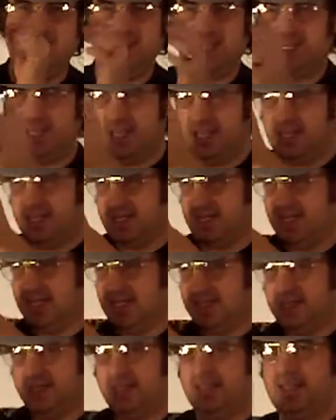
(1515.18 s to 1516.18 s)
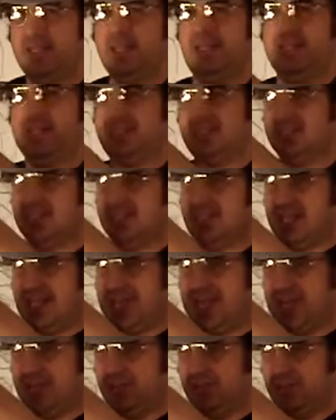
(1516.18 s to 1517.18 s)
and is
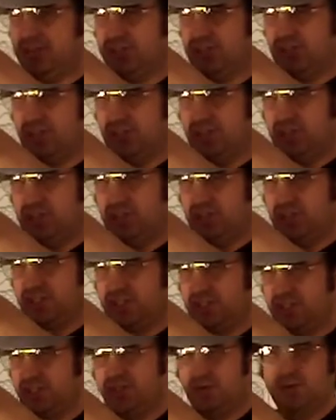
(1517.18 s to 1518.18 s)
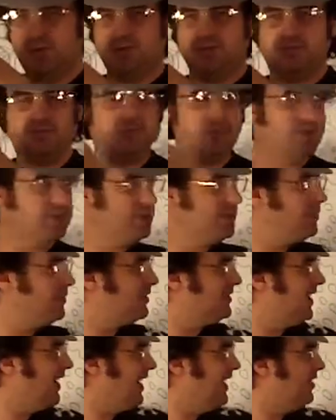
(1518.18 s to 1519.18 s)
angled just so, and the frequency, when
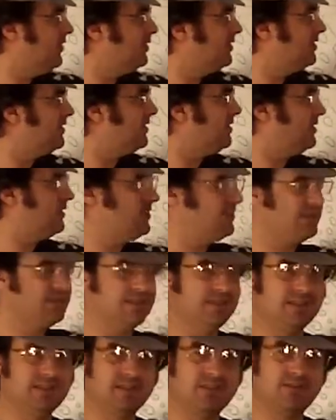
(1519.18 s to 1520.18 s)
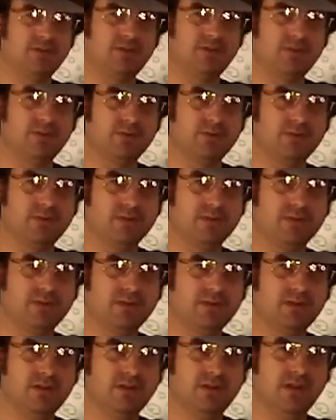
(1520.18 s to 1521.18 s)
we say angled, it's the frequency.
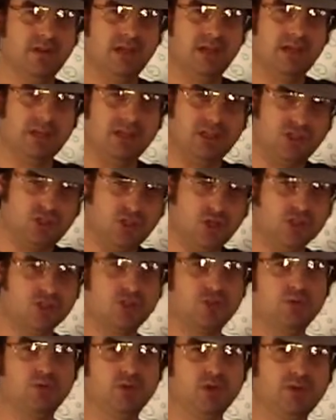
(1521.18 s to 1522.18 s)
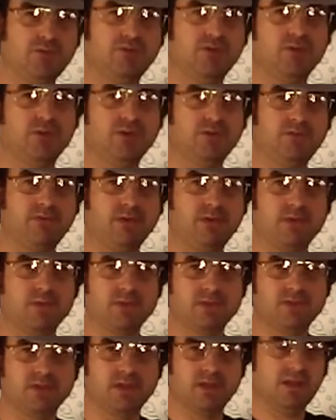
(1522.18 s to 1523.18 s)
Adjustable infrared
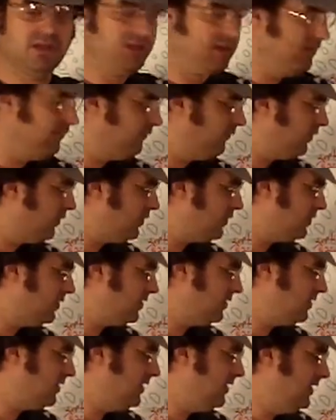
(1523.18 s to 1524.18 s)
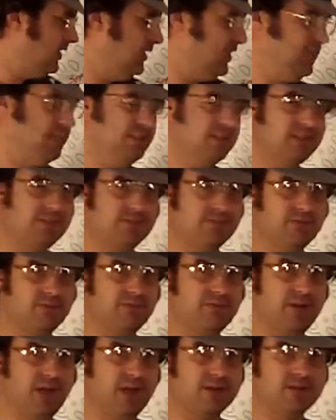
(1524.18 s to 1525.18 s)
frequency versus the index of
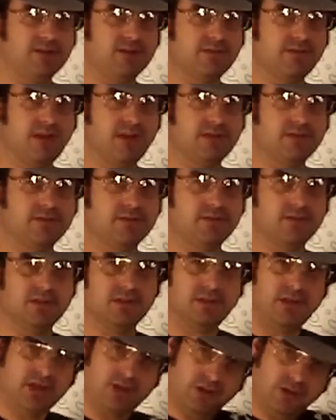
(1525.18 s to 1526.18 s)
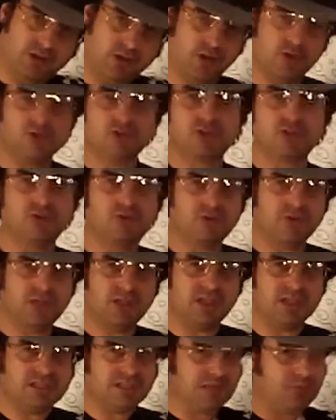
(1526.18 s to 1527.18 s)
refraction of hydrogen. Those two
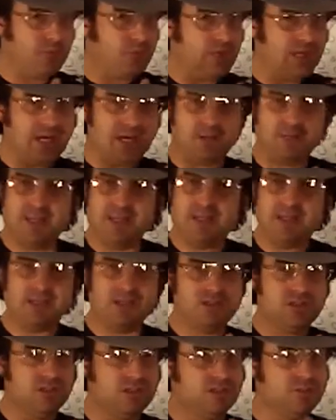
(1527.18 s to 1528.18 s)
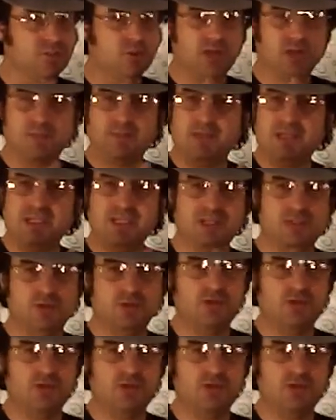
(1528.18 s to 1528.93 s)
things, and we got to make it adjustable, we got to make it